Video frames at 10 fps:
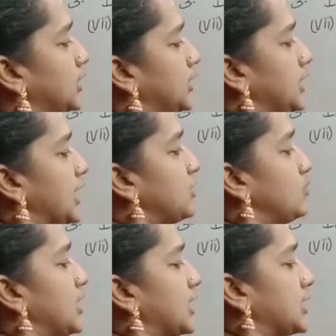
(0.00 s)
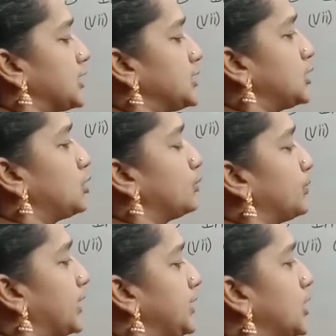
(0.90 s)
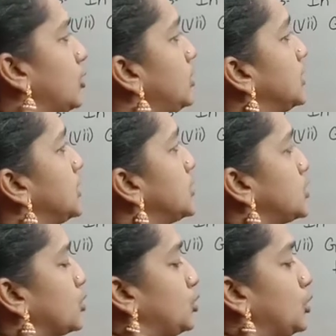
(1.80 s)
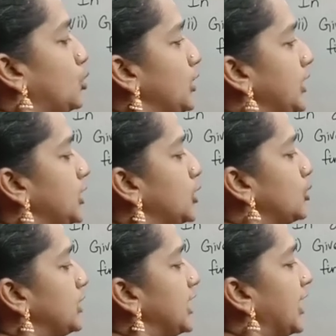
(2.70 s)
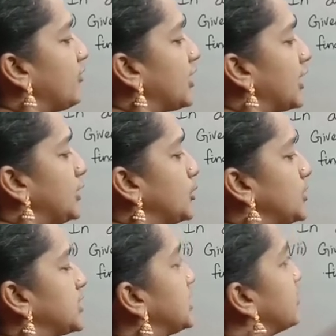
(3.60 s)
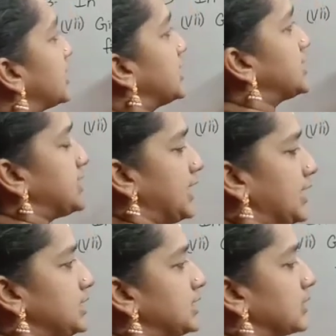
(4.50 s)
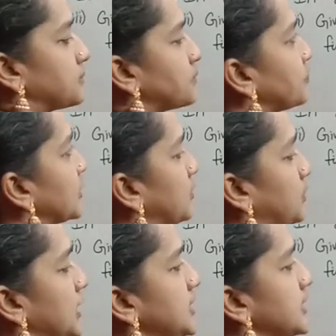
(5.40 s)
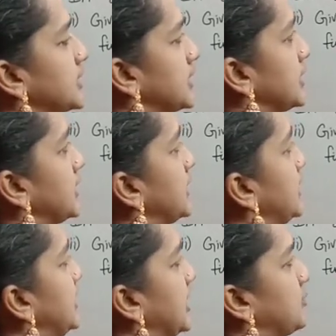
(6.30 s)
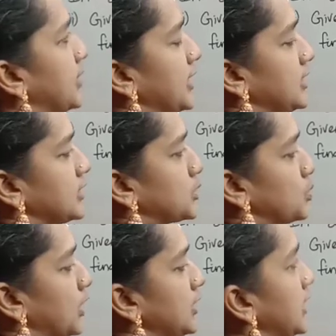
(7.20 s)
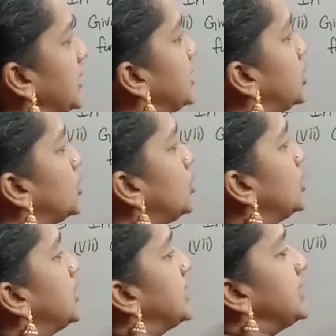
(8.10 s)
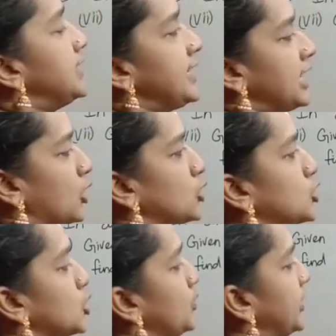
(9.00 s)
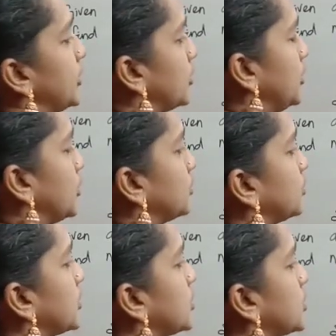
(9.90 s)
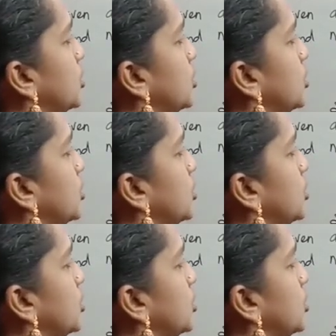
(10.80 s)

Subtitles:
n we are asked to find out. So 2 into a value is given as 8 plus n minus 1 into d also we don't know. So